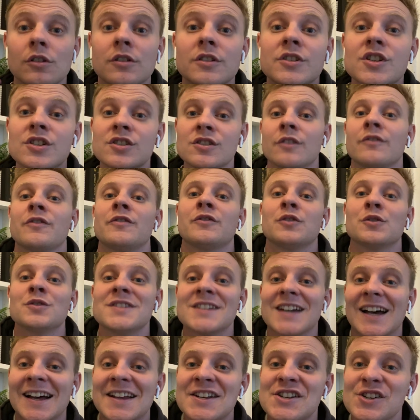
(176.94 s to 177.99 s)
Just off the phone
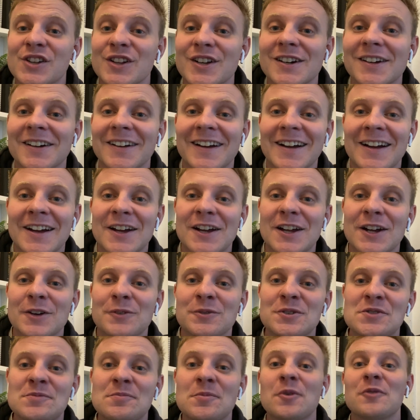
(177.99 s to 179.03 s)
to Angela,
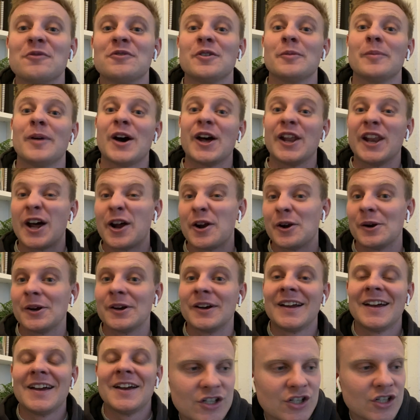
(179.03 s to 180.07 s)
we spoke for about an hour.
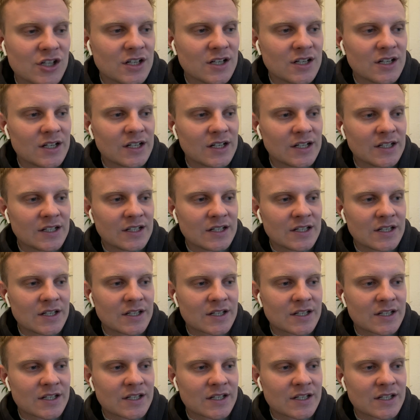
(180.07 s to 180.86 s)
She is